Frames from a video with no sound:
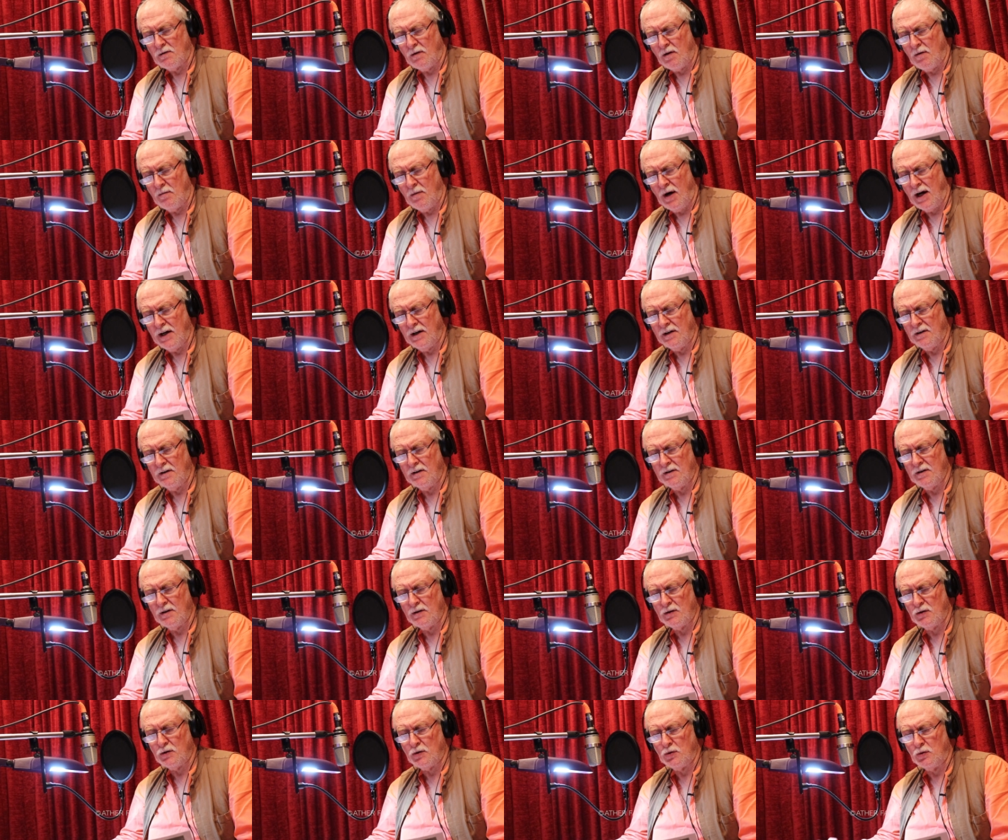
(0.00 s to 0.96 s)
a
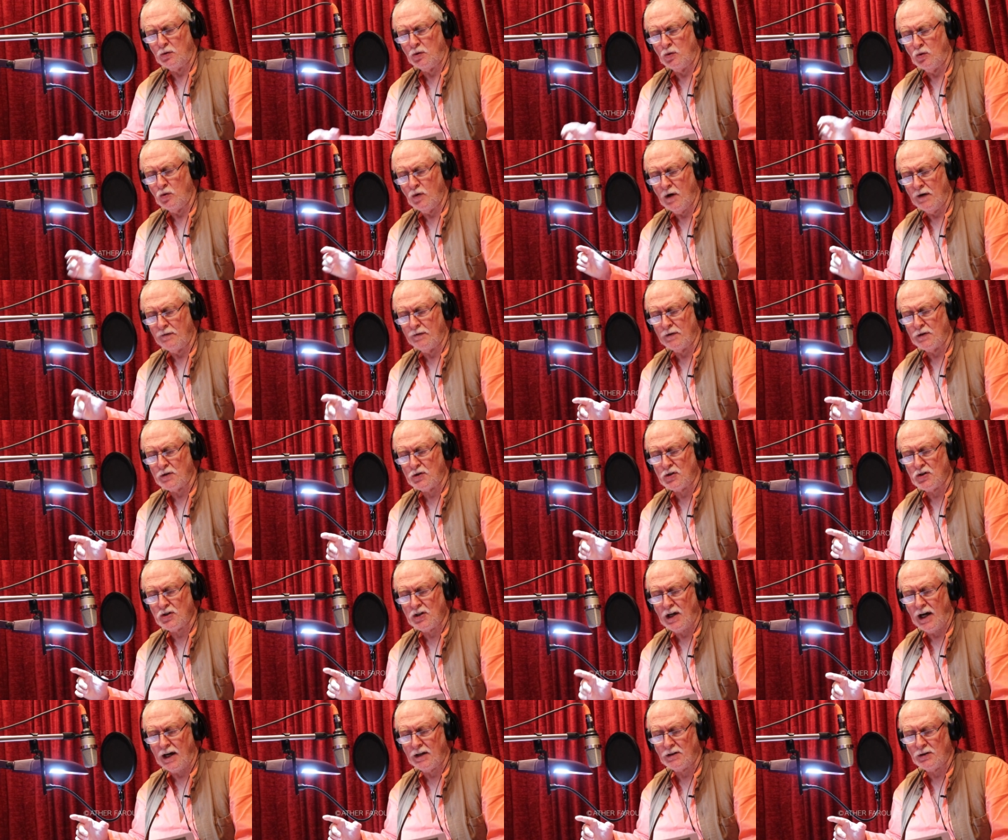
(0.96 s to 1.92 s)
reminder to whoever
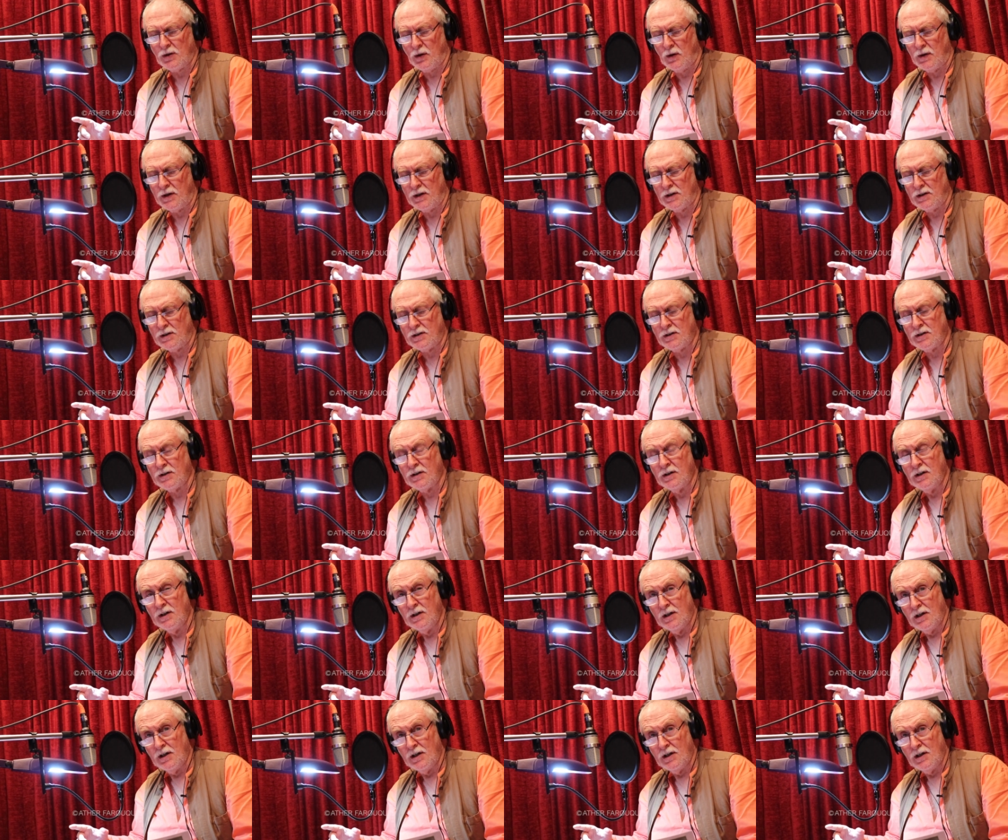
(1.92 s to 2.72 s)
sat on it